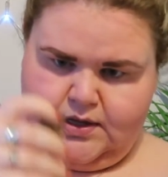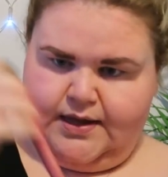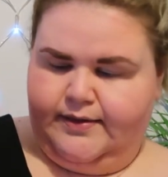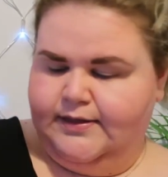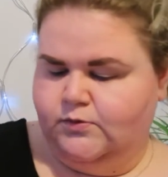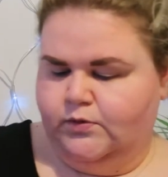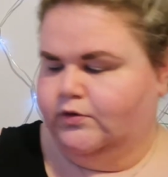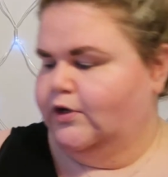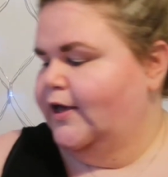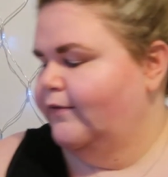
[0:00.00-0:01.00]
Yeah, this one
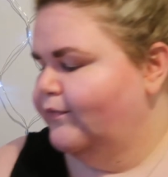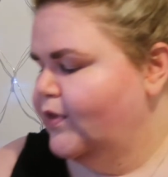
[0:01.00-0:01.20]
will do.